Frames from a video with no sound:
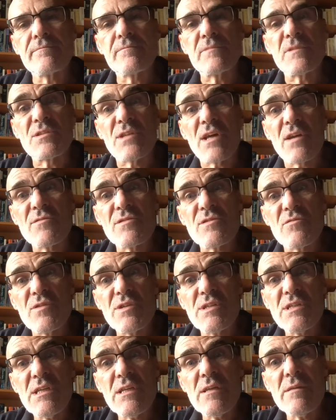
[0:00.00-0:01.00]
the Tsarist
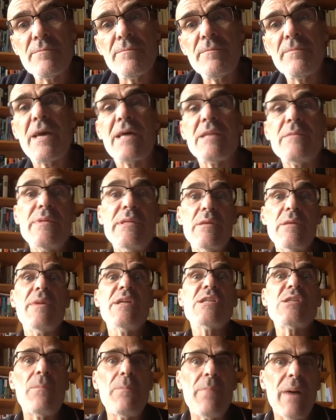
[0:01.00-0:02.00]
regime had
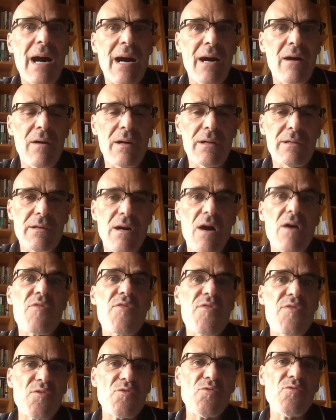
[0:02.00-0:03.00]
major power
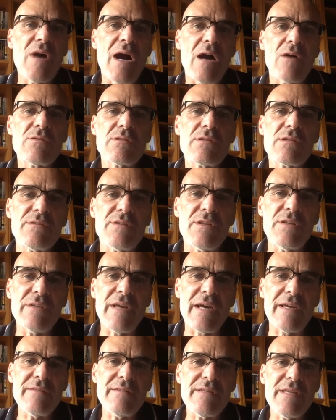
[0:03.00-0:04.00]
throughout the
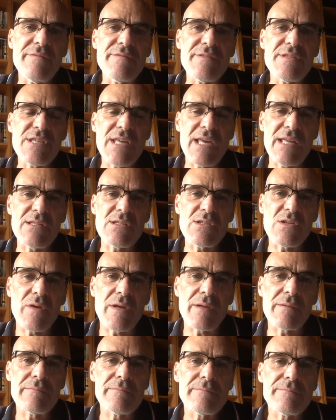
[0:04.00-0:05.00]
19th century.